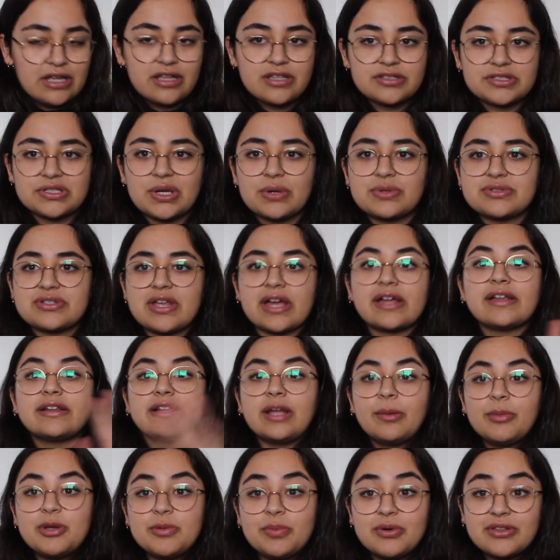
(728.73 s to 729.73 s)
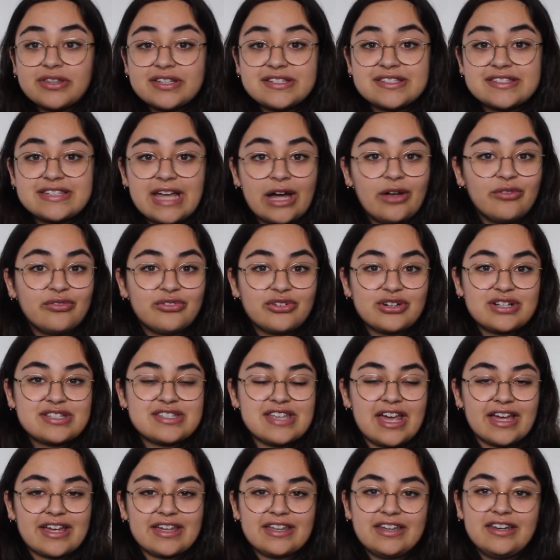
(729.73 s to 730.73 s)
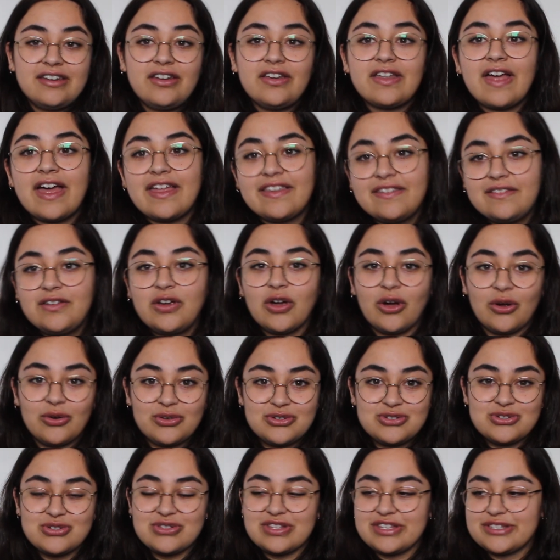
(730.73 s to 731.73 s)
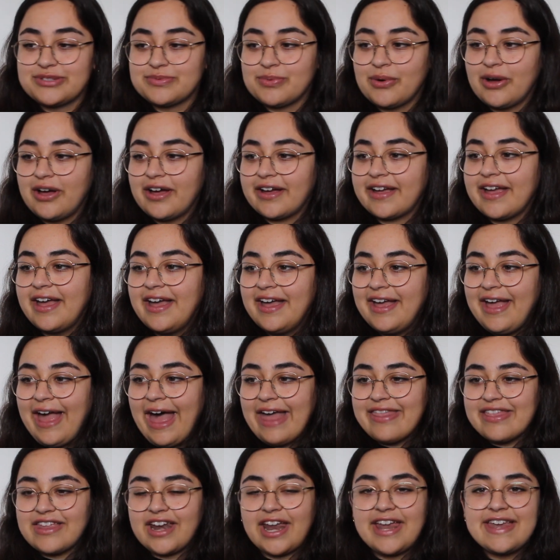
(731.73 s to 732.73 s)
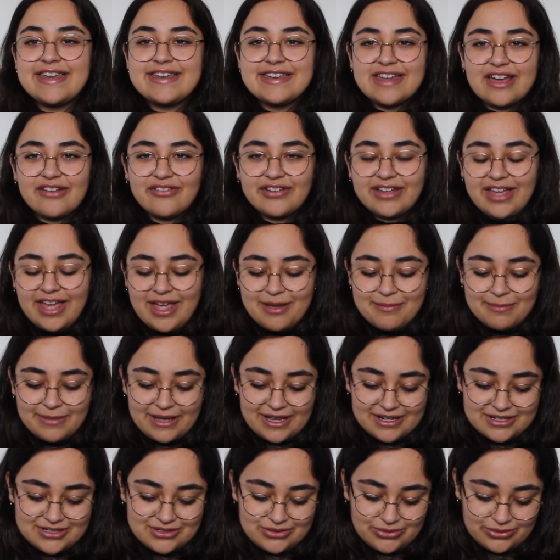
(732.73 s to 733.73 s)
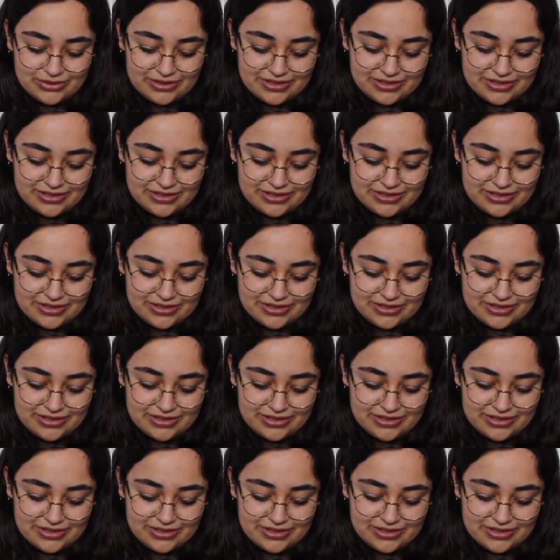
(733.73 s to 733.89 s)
So I was like, let me put this down for a second and go do this work. And then I never came back to